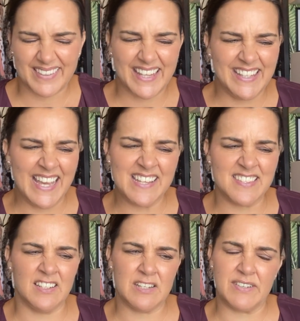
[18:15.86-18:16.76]
yeah, it's
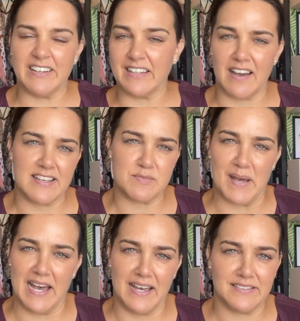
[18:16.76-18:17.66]
not a very nice
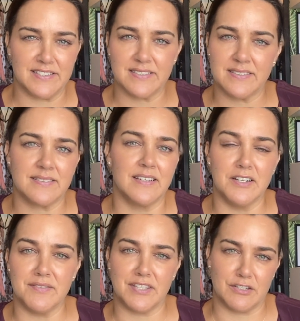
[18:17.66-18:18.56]
part
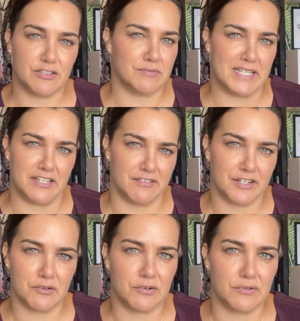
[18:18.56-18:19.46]
of social media
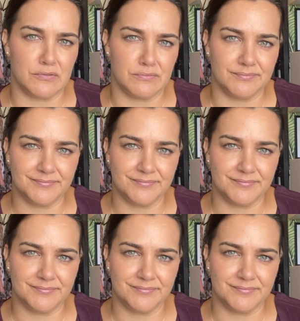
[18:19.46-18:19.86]
at all.